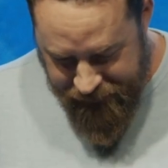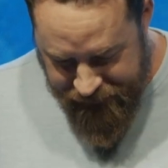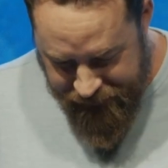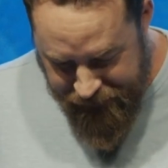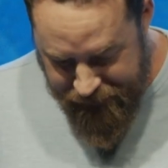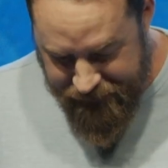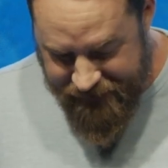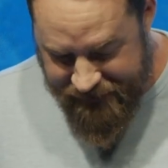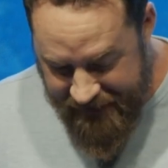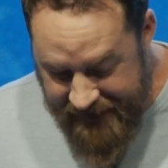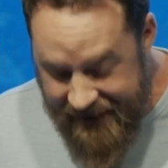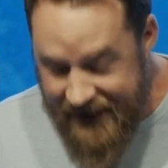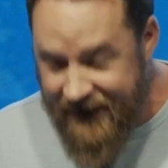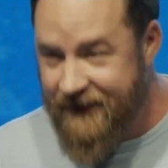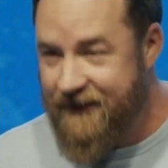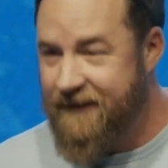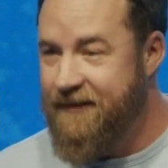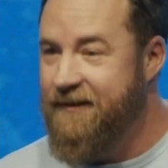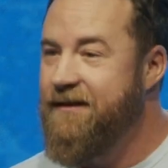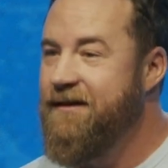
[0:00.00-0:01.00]
with your
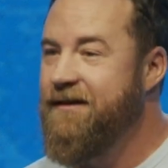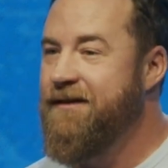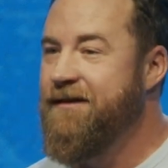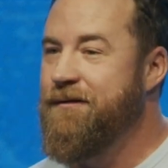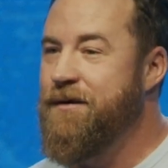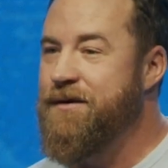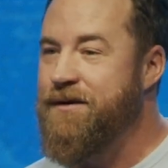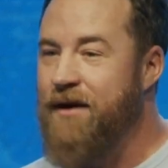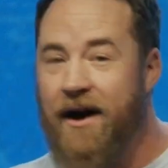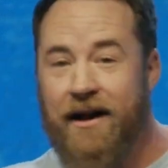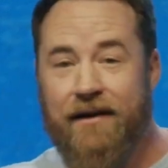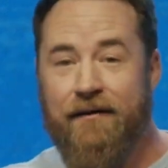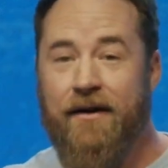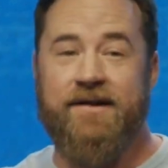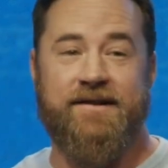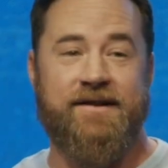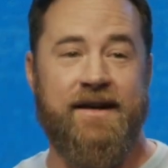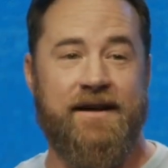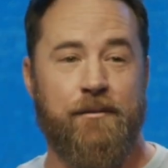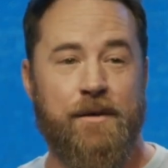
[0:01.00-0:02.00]
sin, with all of
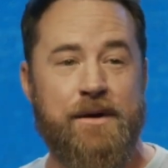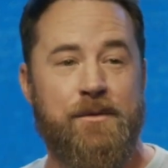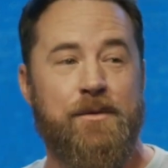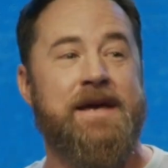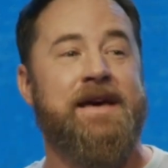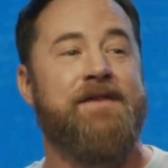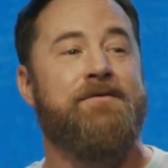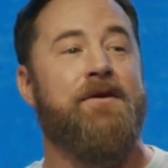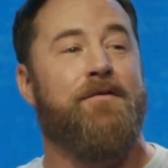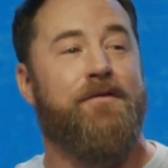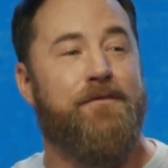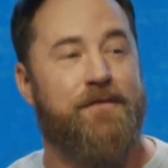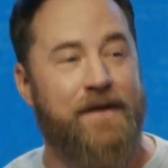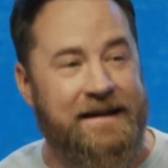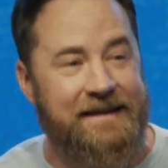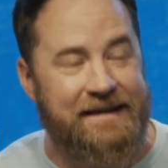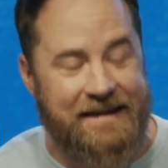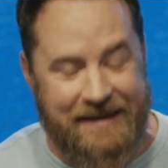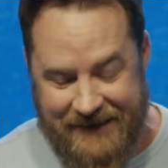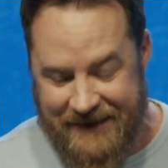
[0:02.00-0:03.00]
our sin. We, we have
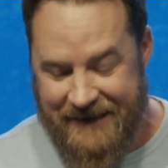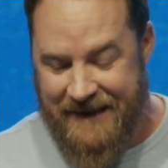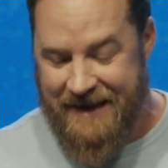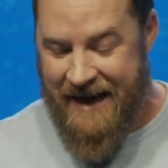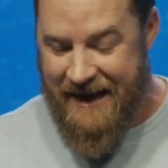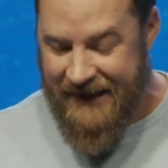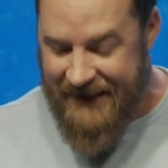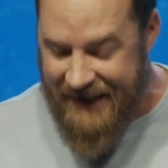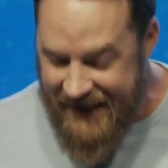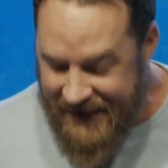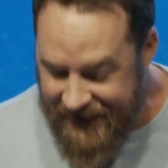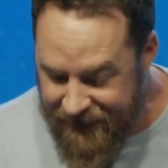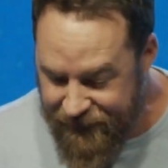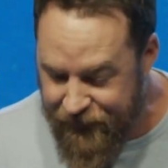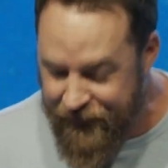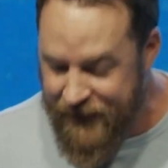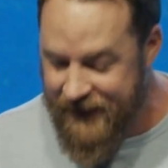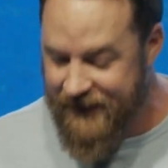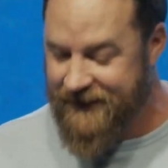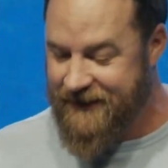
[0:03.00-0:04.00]
offended an
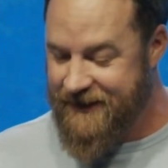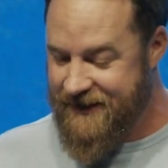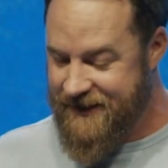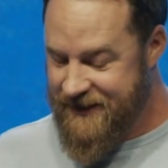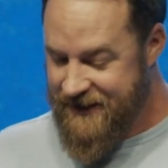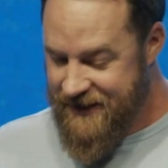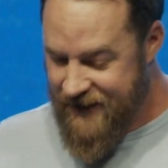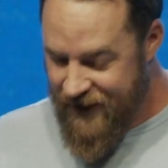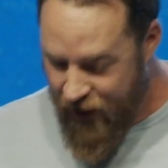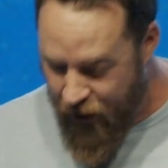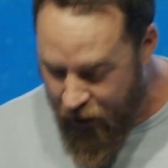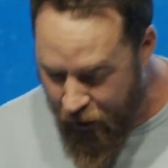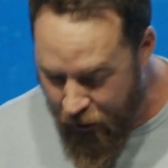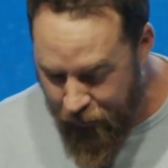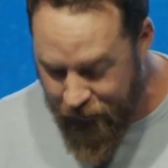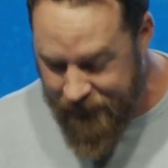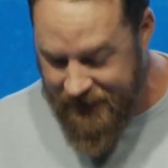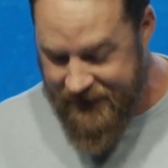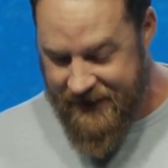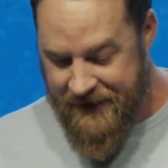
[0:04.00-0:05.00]
infinitely
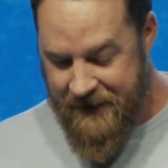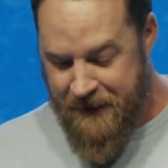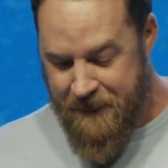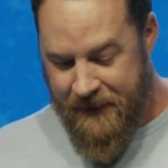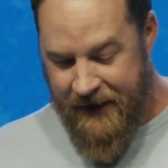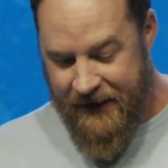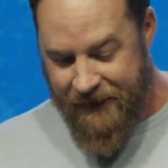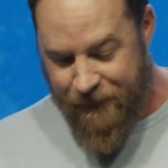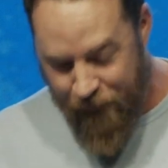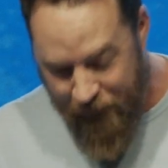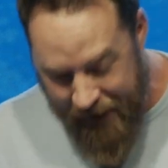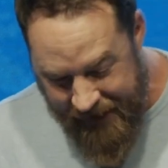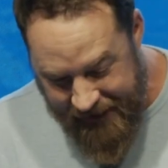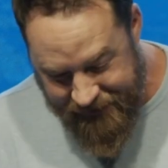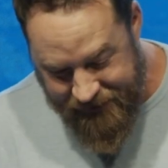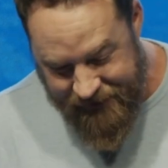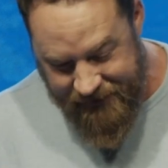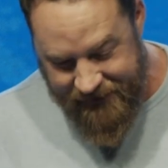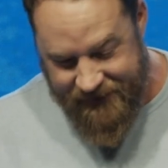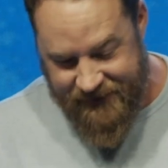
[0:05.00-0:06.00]
holy and
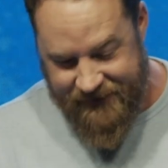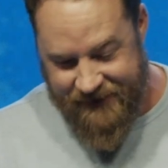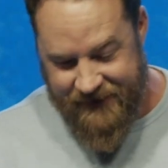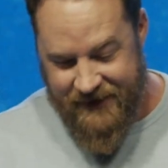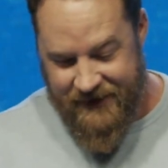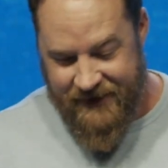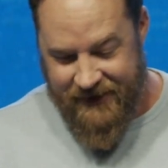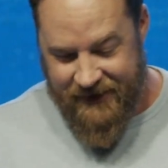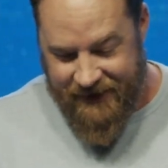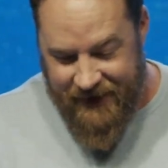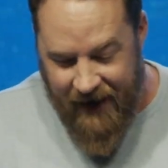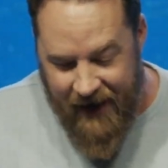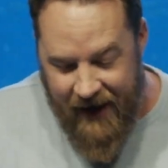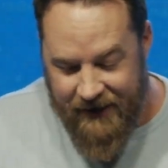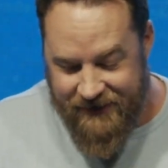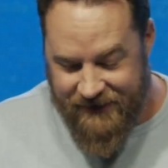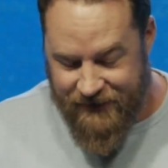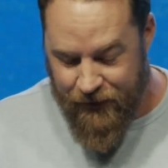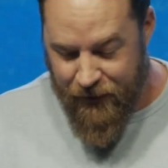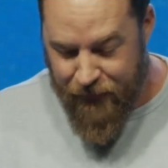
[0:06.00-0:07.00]
righteous
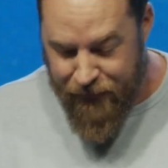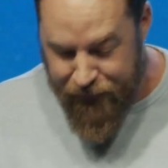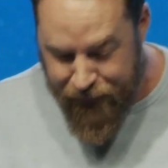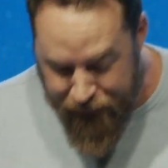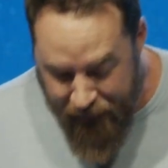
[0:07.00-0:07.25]
God. So the